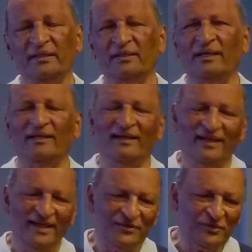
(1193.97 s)
you know,
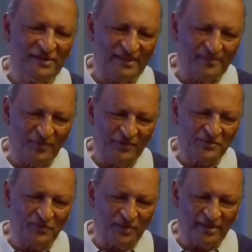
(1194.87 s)
two little boys were
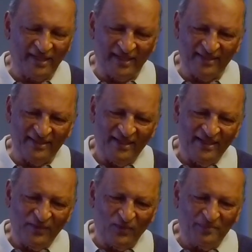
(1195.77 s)
walking and
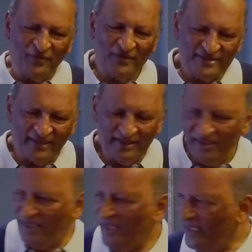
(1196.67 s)
one boy
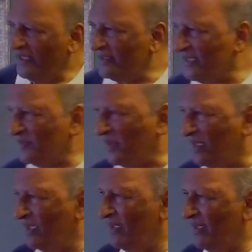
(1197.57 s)
said, uh, tell
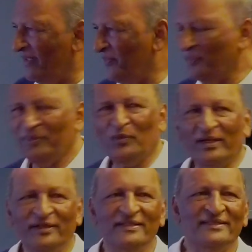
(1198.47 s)
me, uh, why
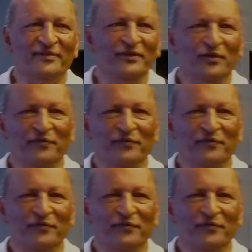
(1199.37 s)
don't your